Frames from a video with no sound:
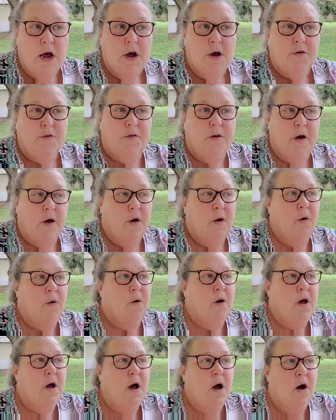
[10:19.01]
So
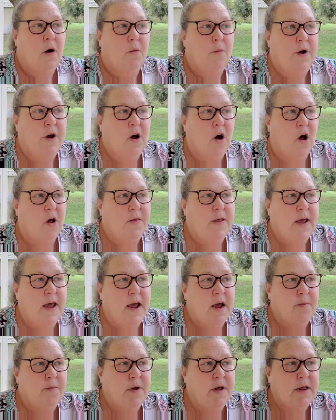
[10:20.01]
we called the
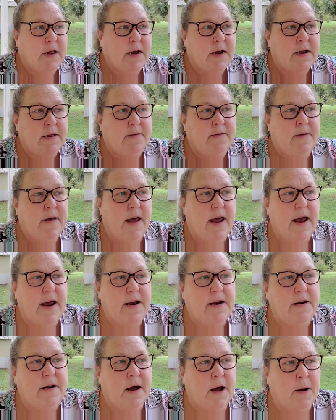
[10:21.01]
ambulance,
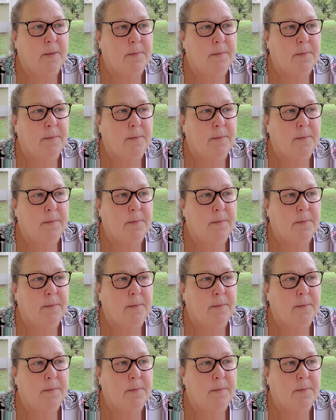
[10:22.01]
and